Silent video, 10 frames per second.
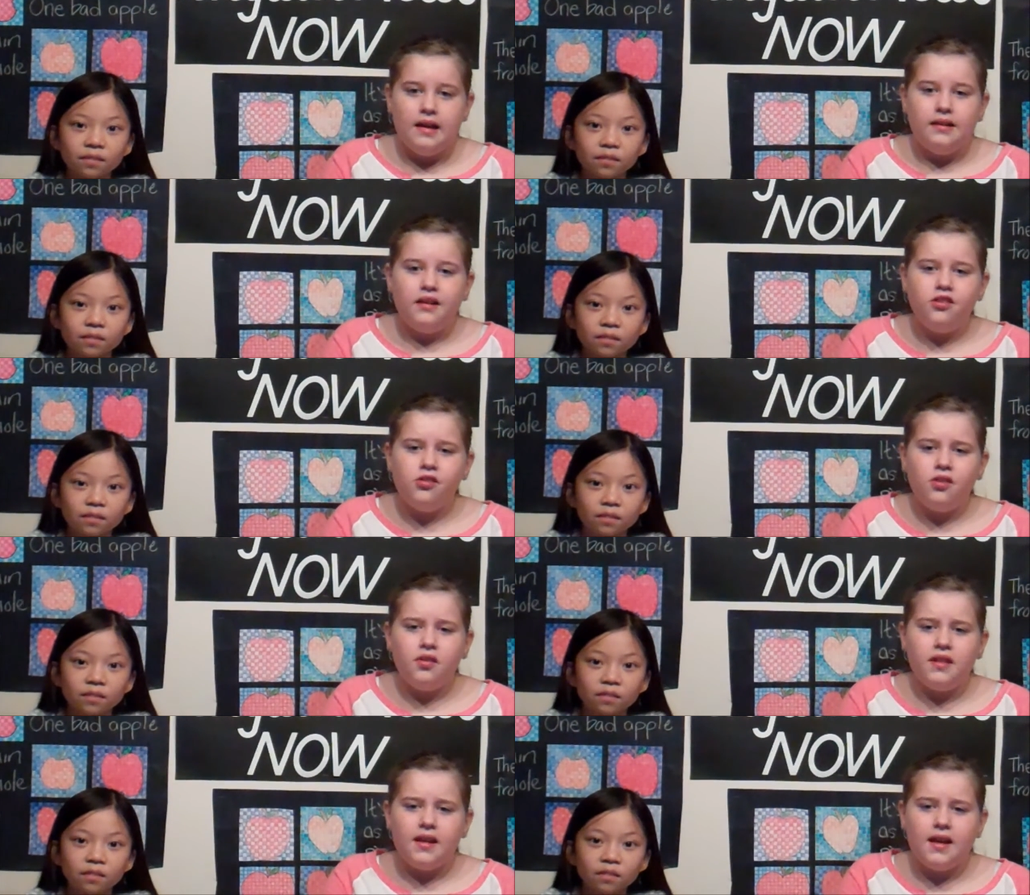Speaker 1: Did you
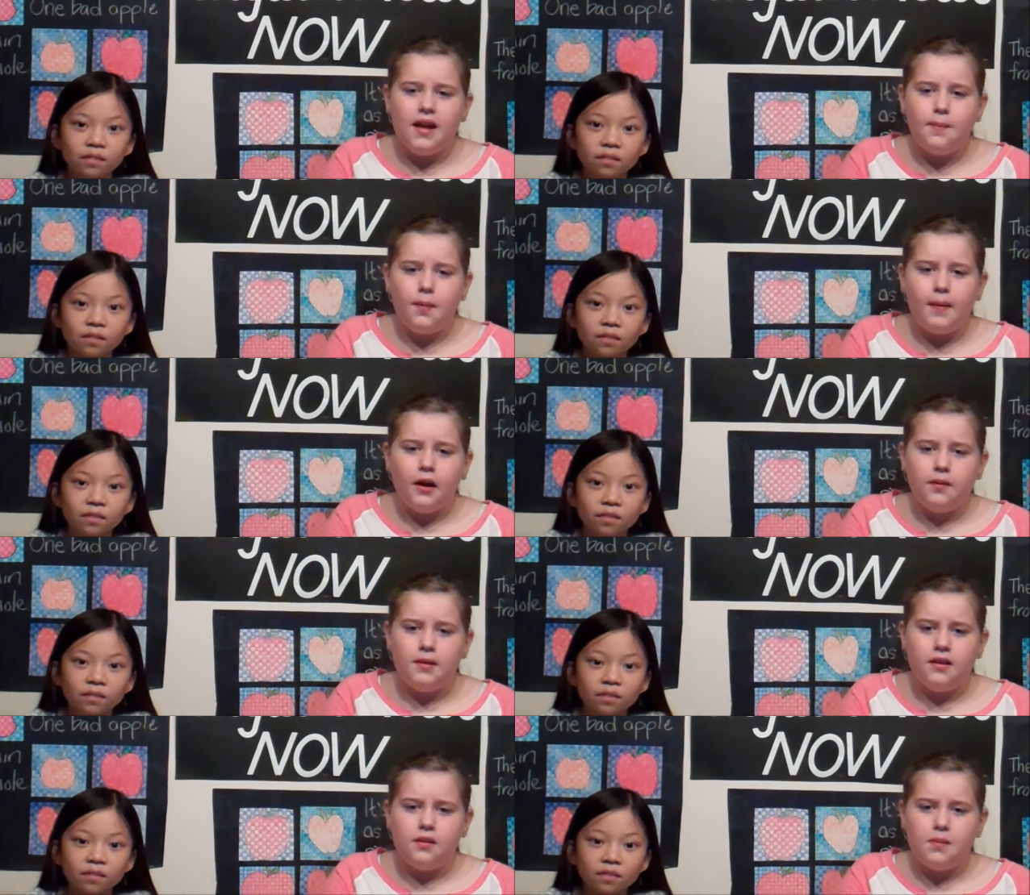know that a
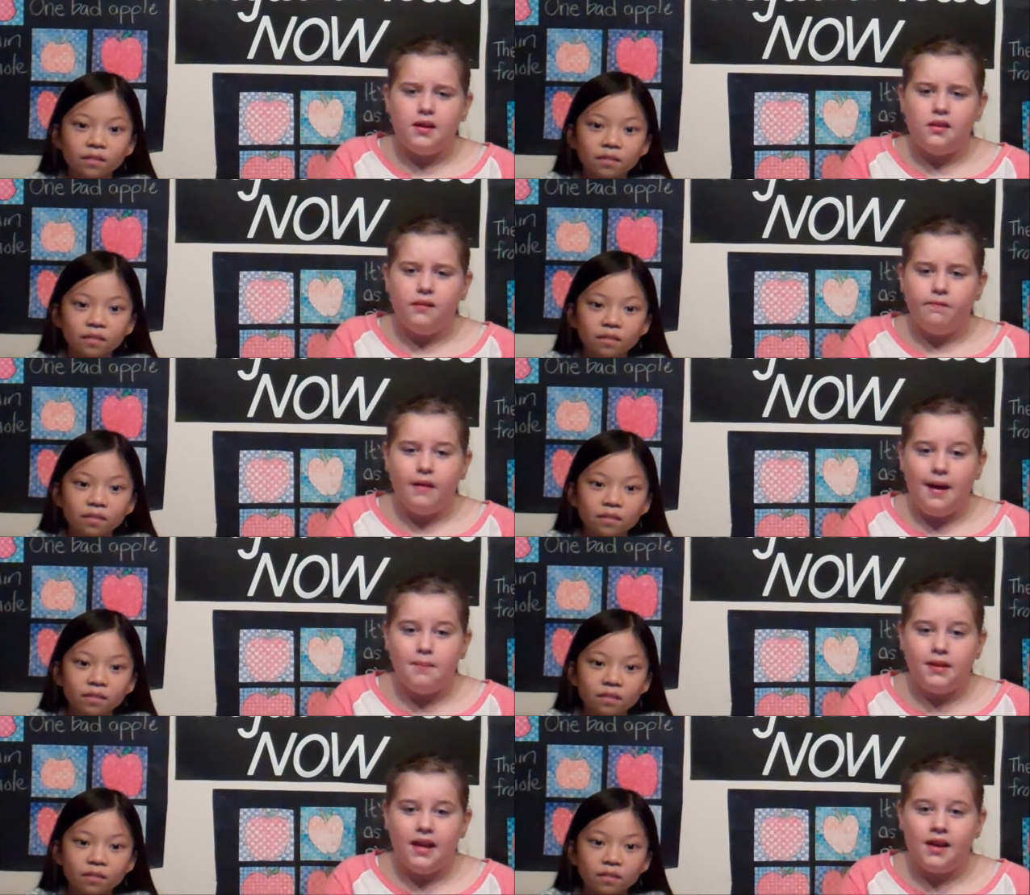hippopotamus may seem fat,
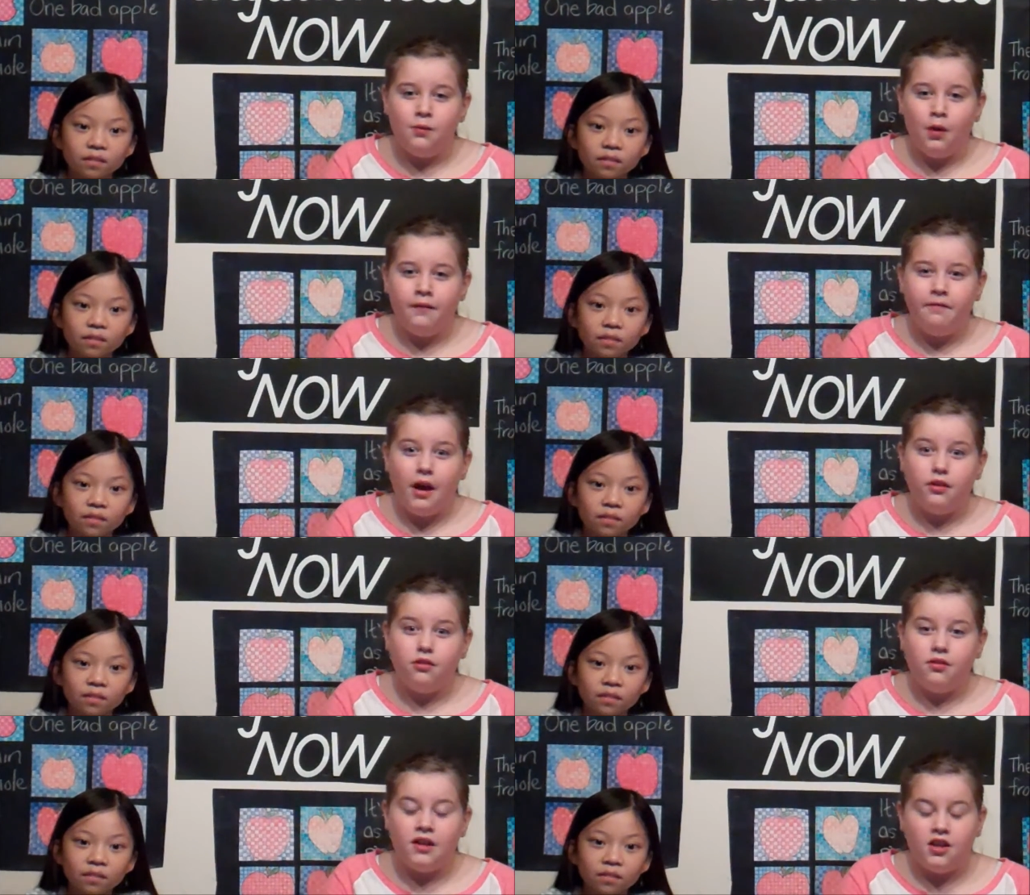but they can run
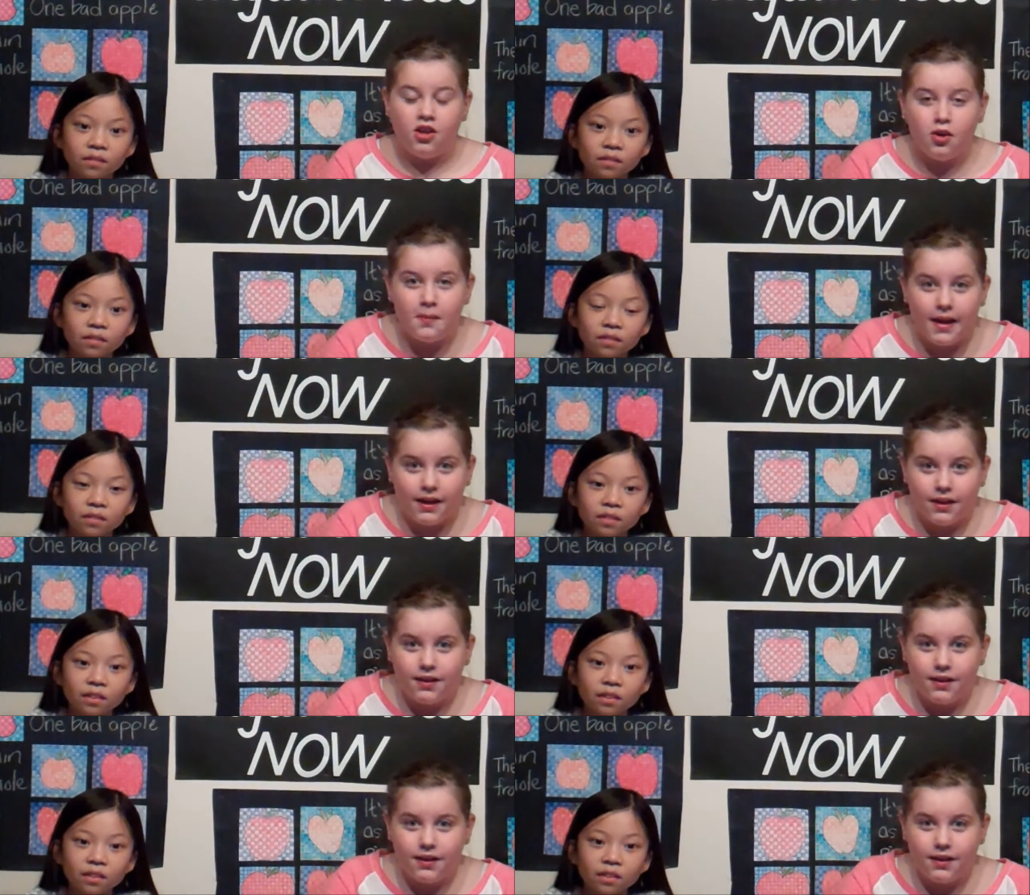faster than a human?